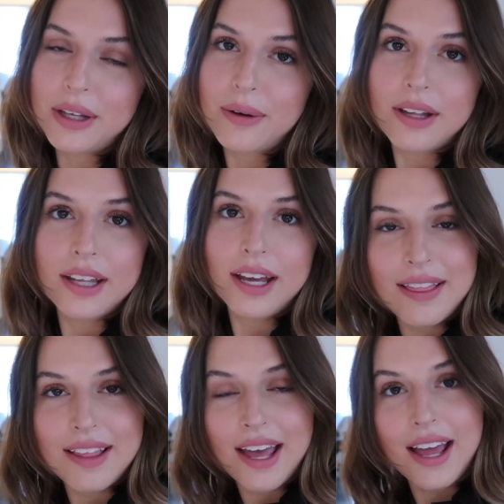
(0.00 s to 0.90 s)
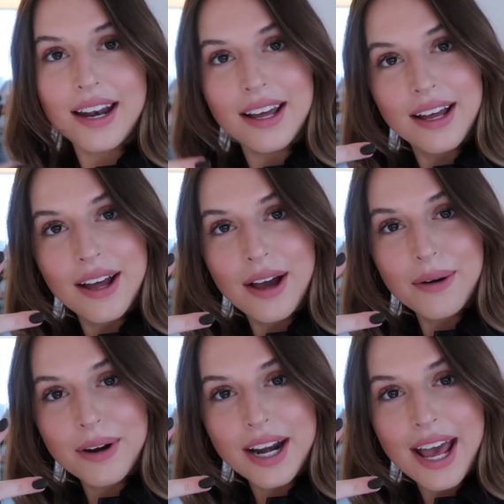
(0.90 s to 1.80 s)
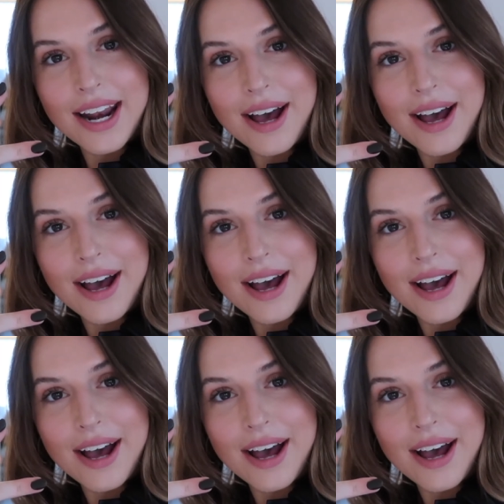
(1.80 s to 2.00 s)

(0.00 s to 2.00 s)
quickly and then we're gonna head